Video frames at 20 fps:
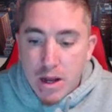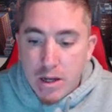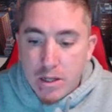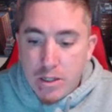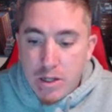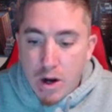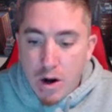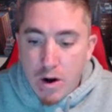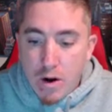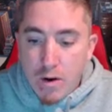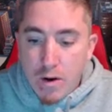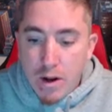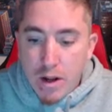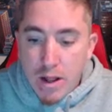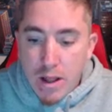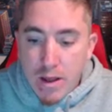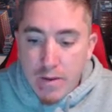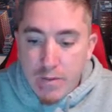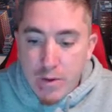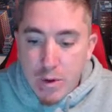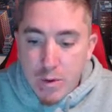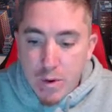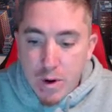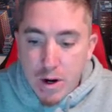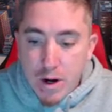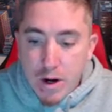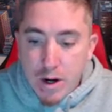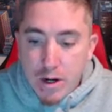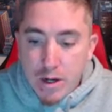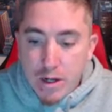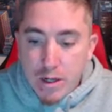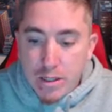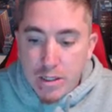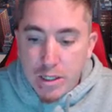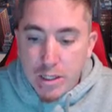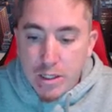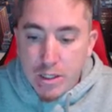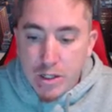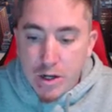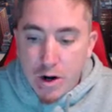So if you were
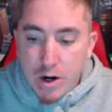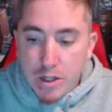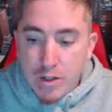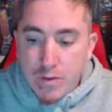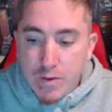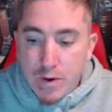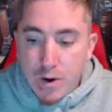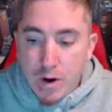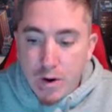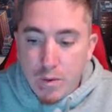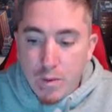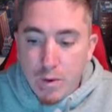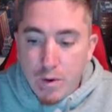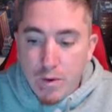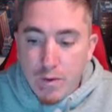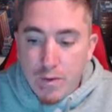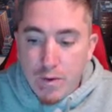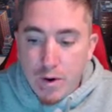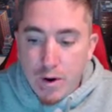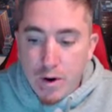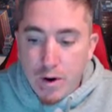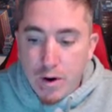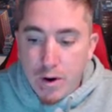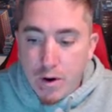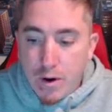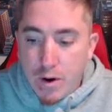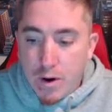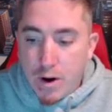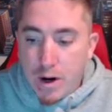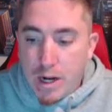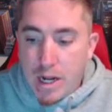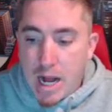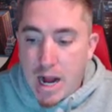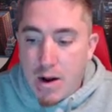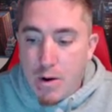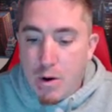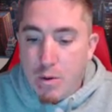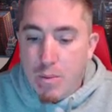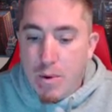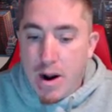to search for a roofer or a
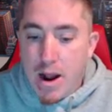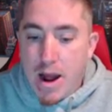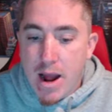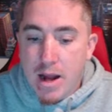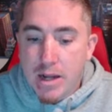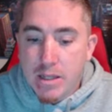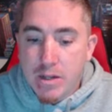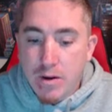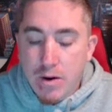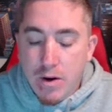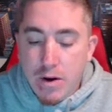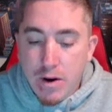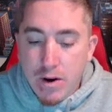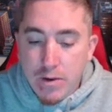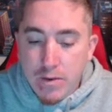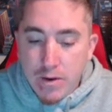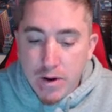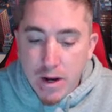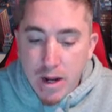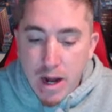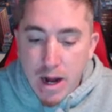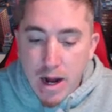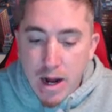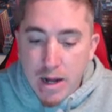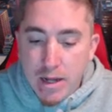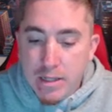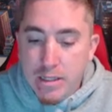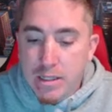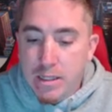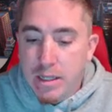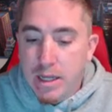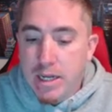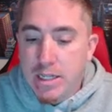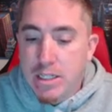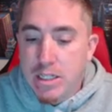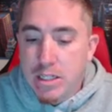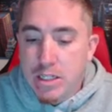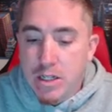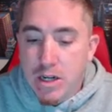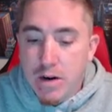chiropractor or
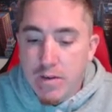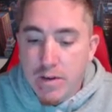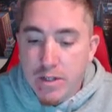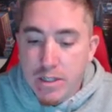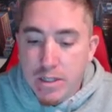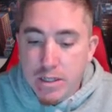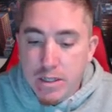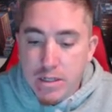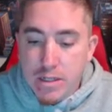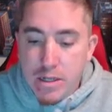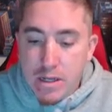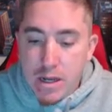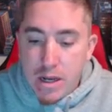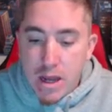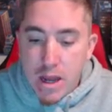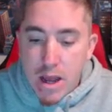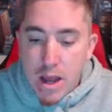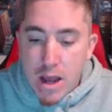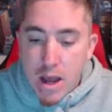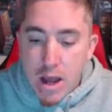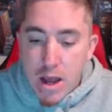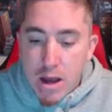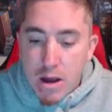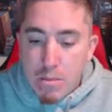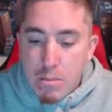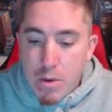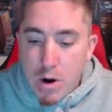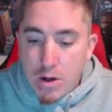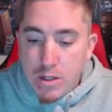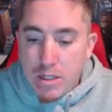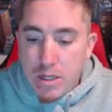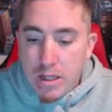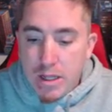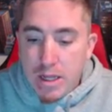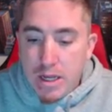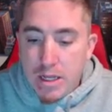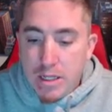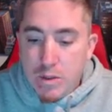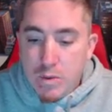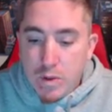installation services, most of
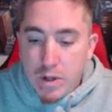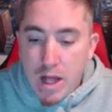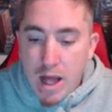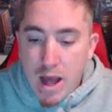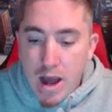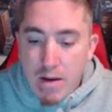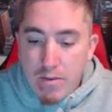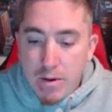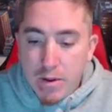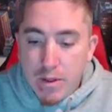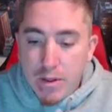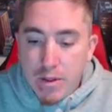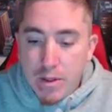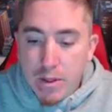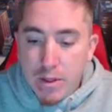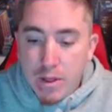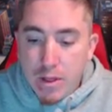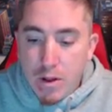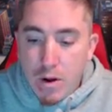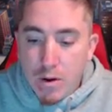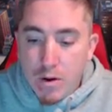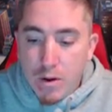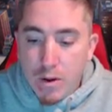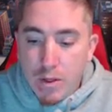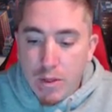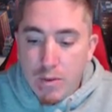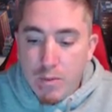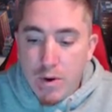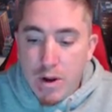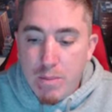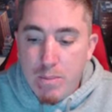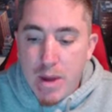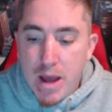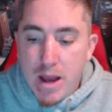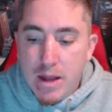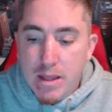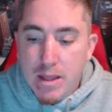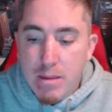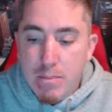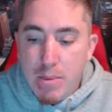these will have a local
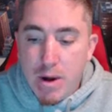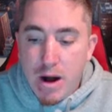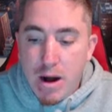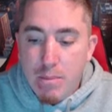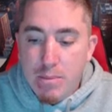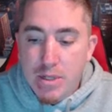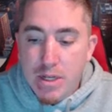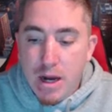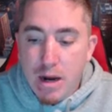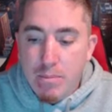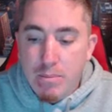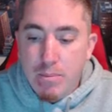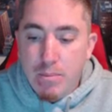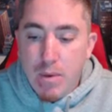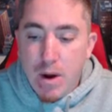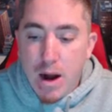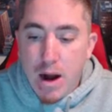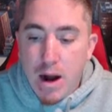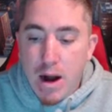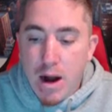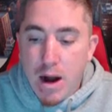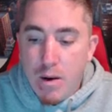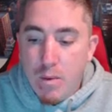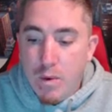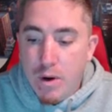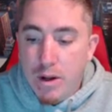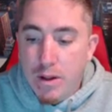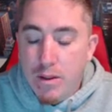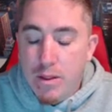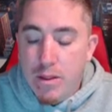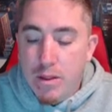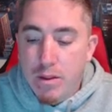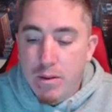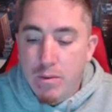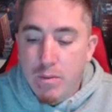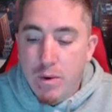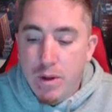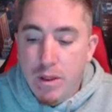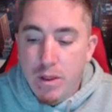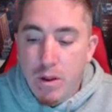3-pack that pops up with
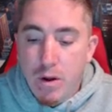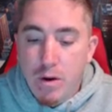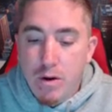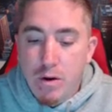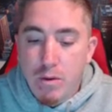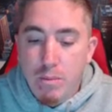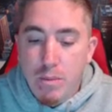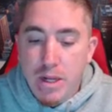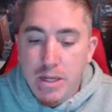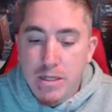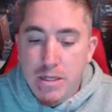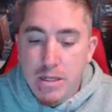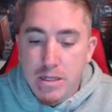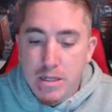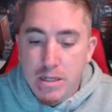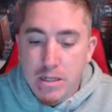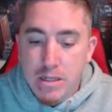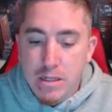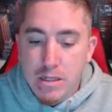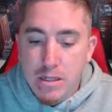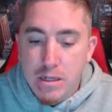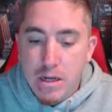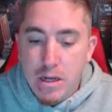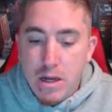local businesses.